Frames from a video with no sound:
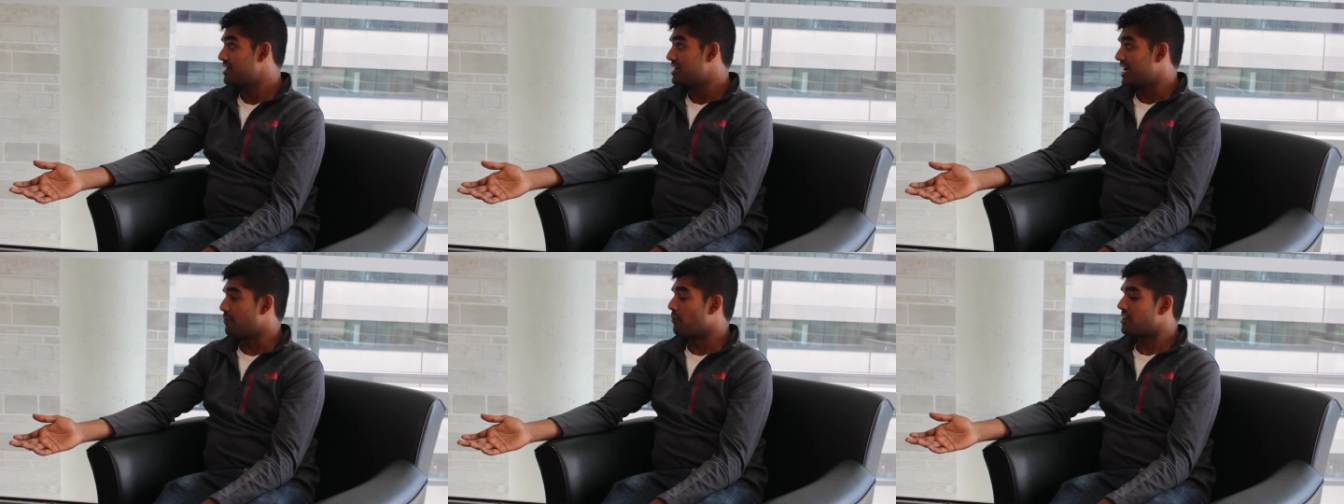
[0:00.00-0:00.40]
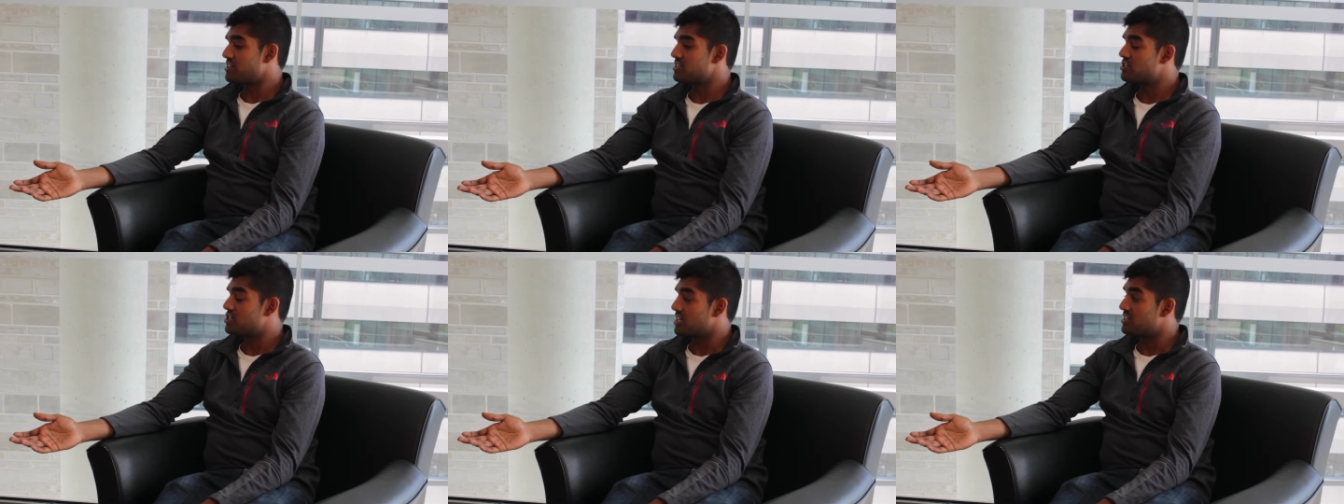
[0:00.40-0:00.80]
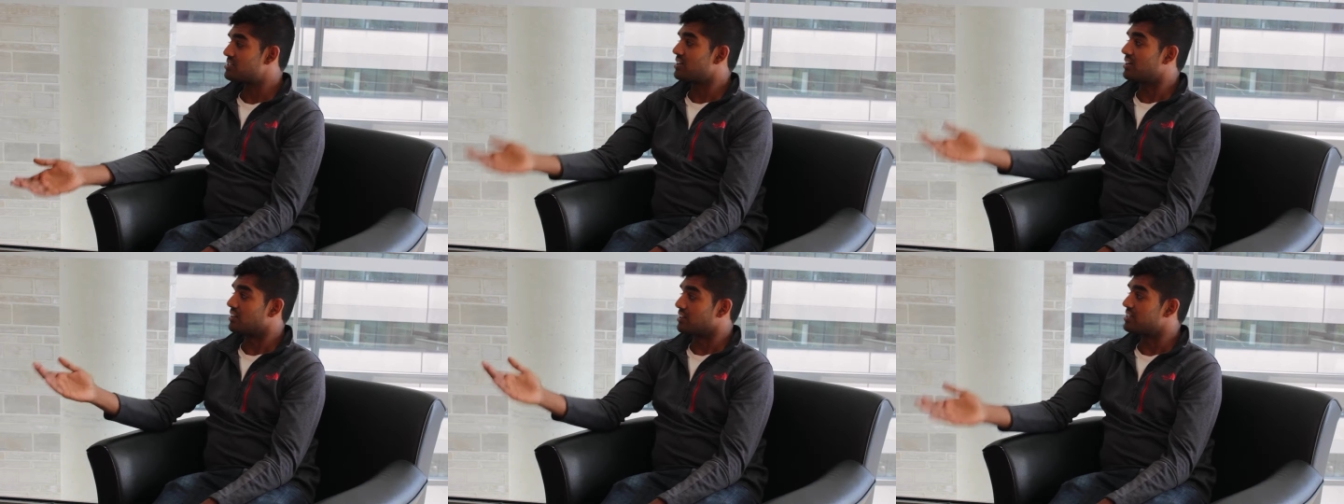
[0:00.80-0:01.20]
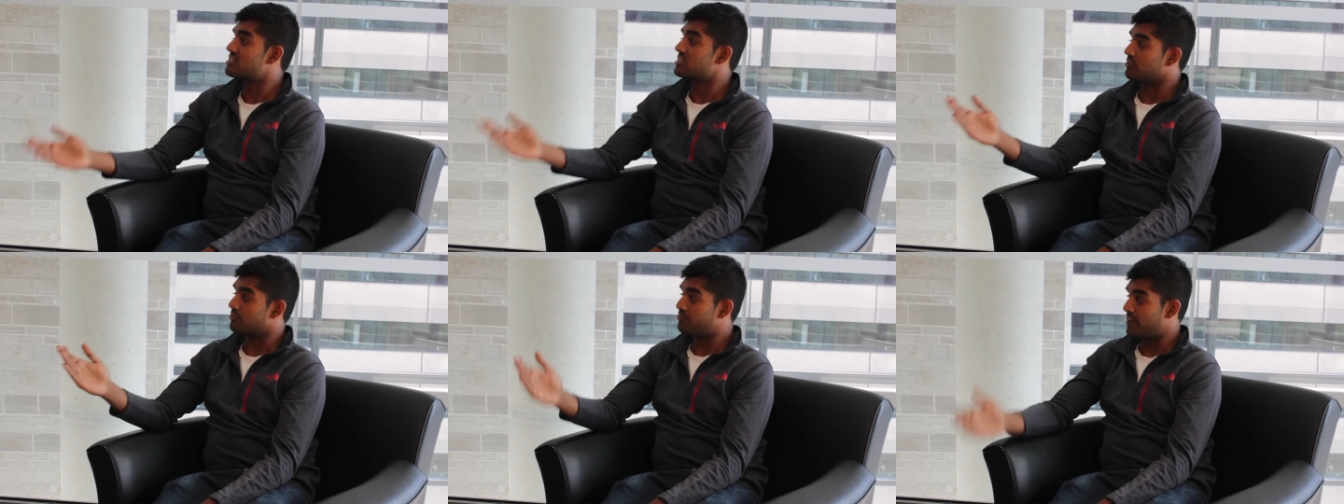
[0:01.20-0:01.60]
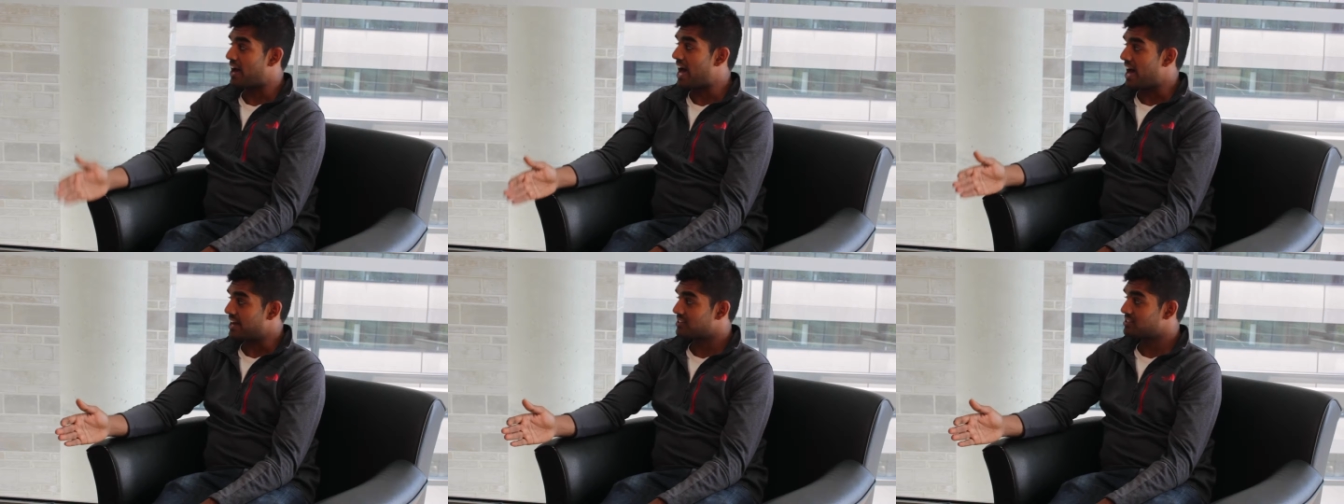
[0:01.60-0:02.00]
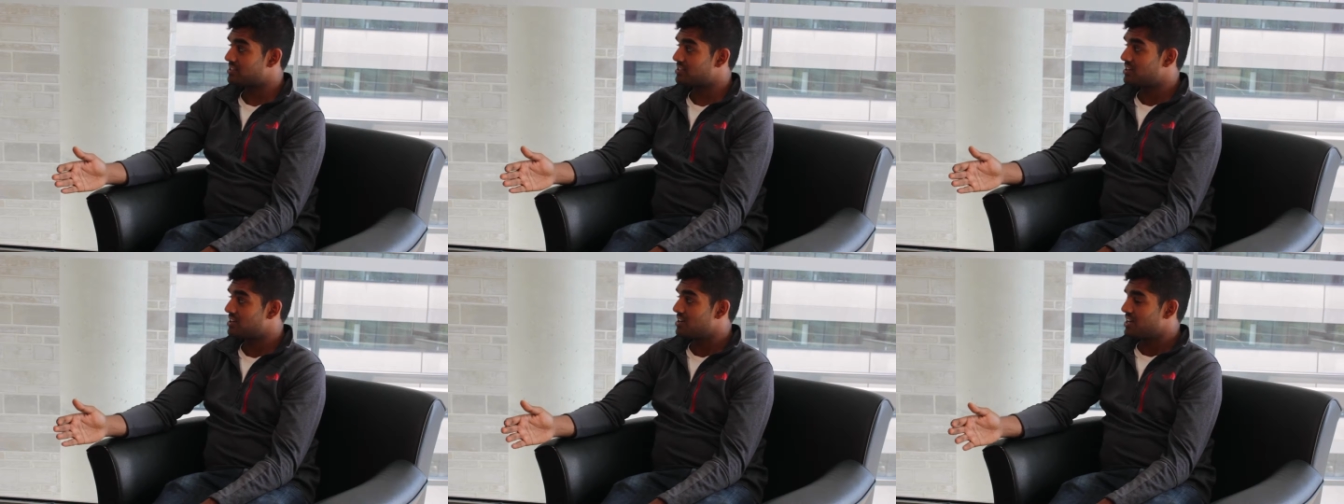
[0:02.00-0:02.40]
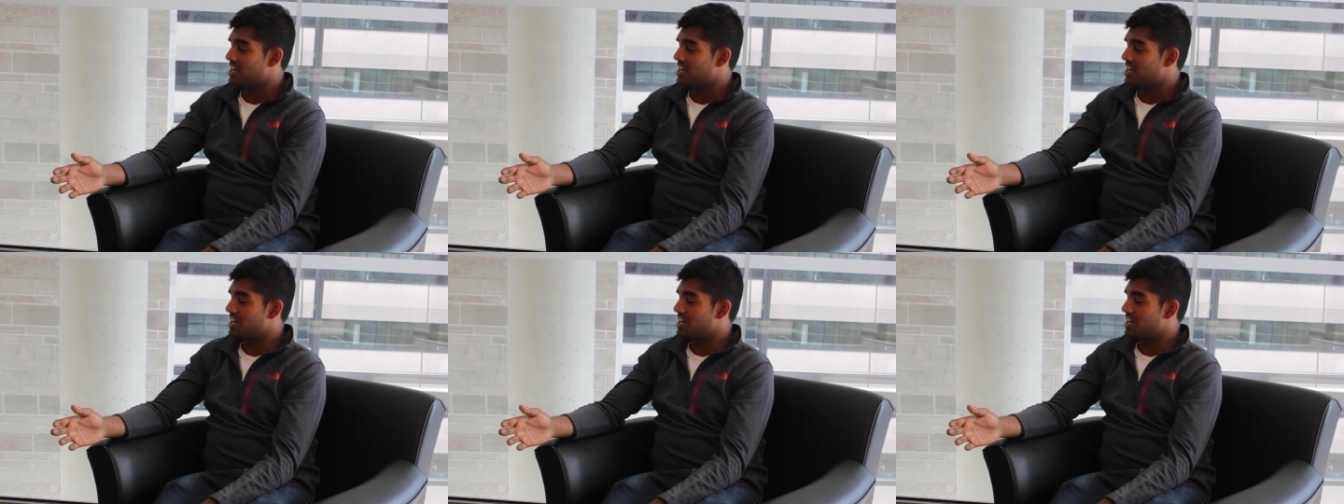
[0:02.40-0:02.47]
It wasn't just a list of facts.